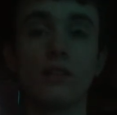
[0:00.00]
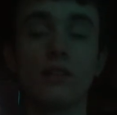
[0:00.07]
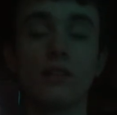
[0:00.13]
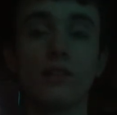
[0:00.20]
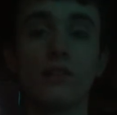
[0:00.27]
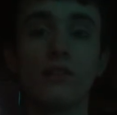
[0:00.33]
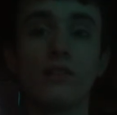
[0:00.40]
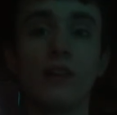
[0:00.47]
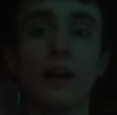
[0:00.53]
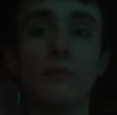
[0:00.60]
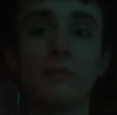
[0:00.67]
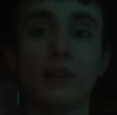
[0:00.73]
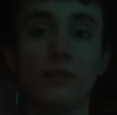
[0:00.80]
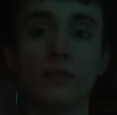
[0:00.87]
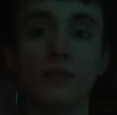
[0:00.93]
Eh, I'm
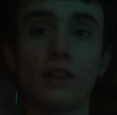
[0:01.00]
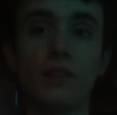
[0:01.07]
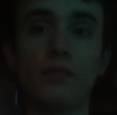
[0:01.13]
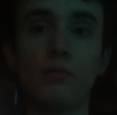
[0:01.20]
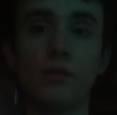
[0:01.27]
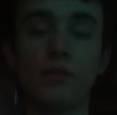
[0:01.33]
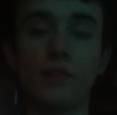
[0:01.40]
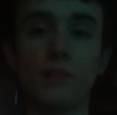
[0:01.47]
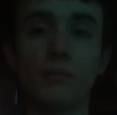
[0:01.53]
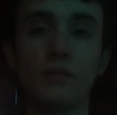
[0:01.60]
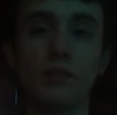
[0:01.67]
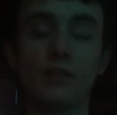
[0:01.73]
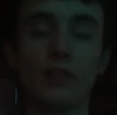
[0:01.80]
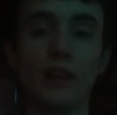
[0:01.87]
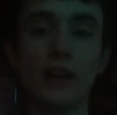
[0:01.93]
definitely with him,
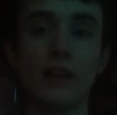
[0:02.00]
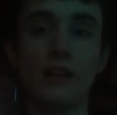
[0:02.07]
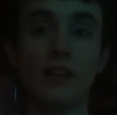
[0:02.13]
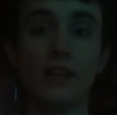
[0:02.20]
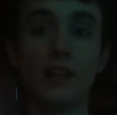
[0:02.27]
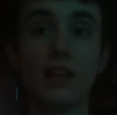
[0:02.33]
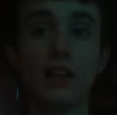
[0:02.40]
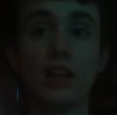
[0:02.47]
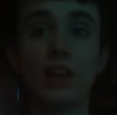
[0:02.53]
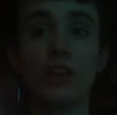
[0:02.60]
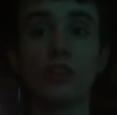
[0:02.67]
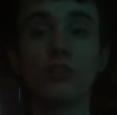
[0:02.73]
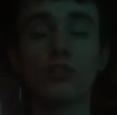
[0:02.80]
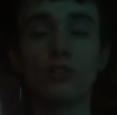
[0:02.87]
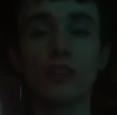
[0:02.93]
so yeah.
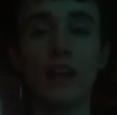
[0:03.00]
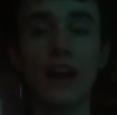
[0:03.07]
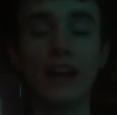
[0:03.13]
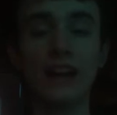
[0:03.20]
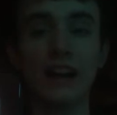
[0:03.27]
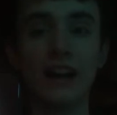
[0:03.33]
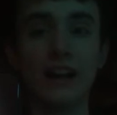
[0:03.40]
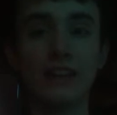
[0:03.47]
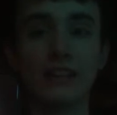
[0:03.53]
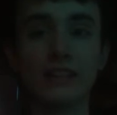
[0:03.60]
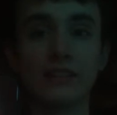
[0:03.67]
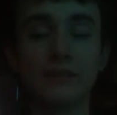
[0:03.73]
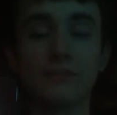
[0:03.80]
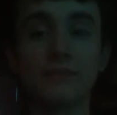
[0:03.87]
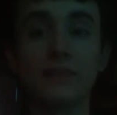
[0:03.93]
So, yeah,
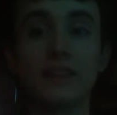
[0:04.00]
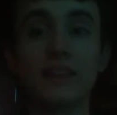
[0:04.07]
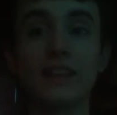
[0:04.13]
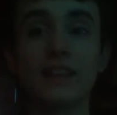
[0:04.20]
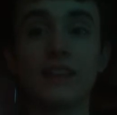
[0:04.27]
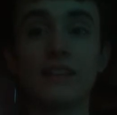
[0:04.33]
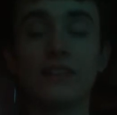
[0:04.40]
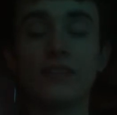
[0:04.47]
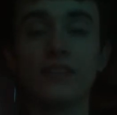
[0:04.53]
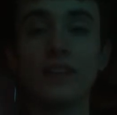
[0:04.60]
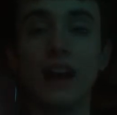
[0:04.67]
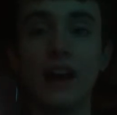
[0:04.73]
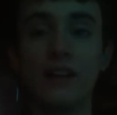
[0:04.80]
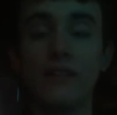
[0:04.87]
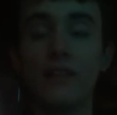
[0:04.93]
guys.
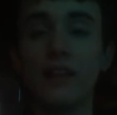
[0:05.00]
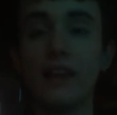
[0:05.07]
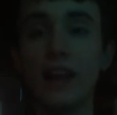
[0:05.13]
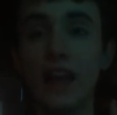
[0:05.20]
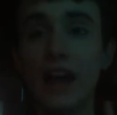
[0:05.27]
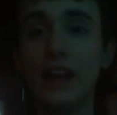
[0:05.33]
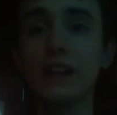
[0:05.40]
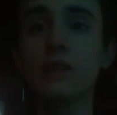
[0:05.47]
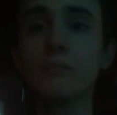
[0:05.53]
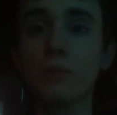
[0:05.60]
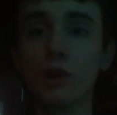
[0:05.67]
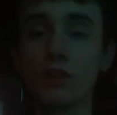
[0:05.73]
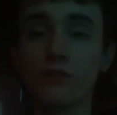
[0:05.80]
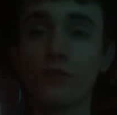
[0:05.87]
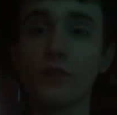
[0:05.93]
Yeah. Eddie
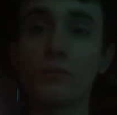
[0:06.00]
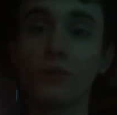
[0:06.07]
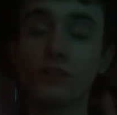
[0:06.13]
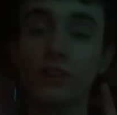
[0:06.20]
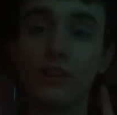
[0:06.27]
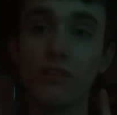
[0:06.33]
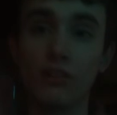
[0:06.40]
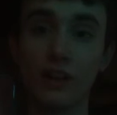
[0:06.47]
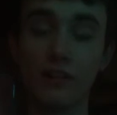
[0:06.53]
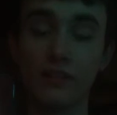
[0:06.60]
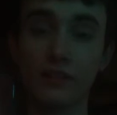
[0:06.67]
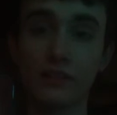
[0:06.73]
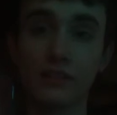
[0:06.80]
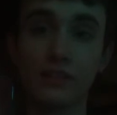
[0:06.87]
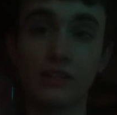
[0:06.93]
Murphy was
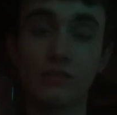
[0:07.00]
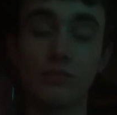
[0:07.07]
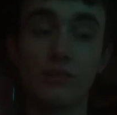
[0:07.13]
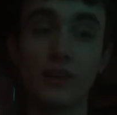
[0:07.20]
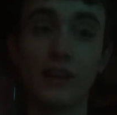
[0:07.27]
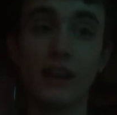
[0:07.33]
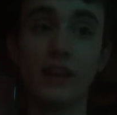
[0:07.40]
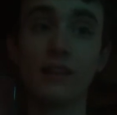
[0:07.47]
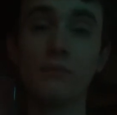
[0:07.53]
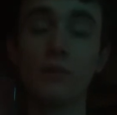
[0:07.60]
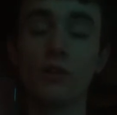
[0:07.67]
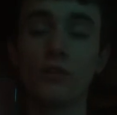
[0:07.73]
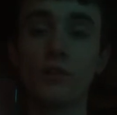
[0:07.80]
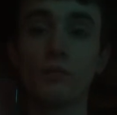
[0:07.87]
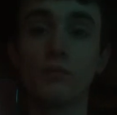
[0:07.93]
hilarious in this movie. Eddie
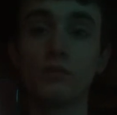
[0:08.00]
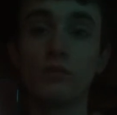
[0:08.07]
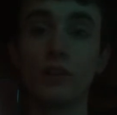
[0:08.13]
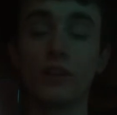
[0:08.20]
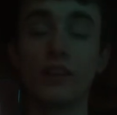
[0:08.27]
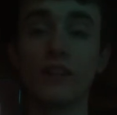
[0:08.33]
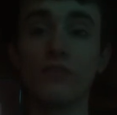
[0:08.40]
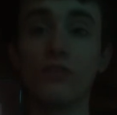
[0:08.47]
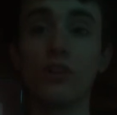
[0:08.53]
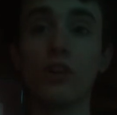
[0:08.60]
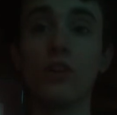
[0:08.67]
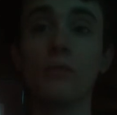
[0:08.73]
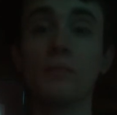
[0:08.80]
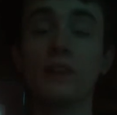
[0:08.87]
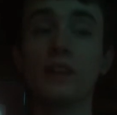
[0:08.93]
Murphy was great in that
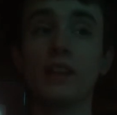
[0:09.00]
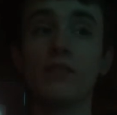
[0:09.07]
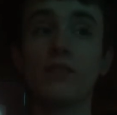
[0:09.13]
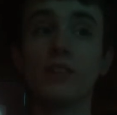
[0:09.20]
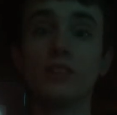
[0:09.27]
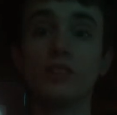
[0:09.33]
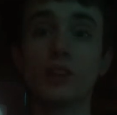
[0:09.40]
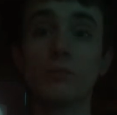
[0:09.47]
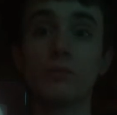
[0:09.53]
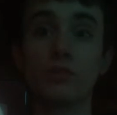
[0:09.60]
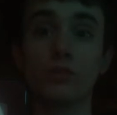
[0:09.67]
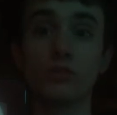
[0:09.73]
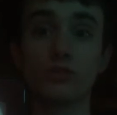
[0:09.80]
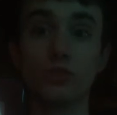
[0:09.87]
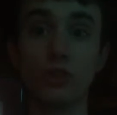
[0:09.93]
film, and even James
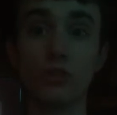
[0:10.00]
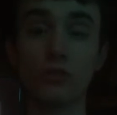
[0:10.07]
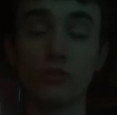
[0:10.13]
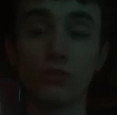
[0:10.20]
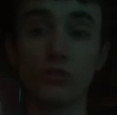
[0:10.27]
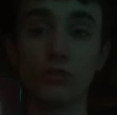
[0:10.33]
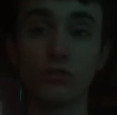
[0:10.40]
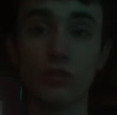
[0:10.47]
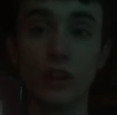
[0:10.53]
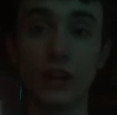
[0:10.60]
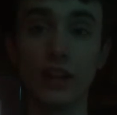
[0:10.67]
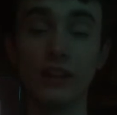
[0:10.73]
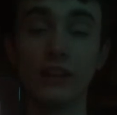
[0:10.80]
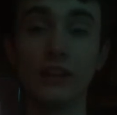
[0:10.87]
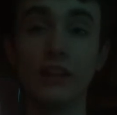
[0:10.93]
Earl Jones was
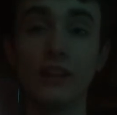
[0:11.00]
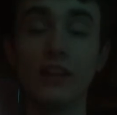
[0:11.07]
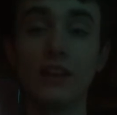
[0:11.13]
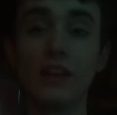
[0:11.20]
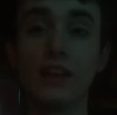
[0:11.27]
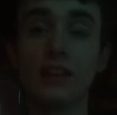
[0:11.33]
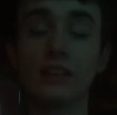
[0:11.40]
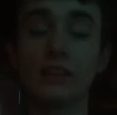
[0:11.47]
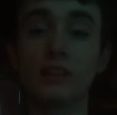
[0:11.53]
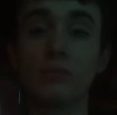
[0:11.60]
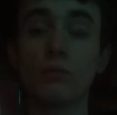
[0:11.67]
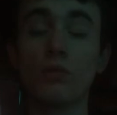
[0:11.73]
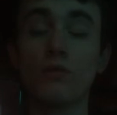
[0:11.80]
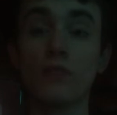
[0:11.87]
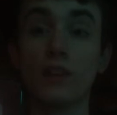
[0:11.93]
great in this
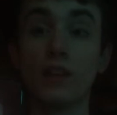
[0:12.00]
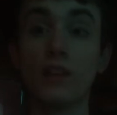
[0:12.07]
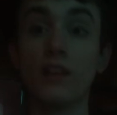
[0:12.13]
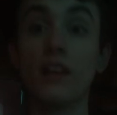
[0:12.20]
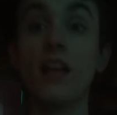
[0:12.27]
movie.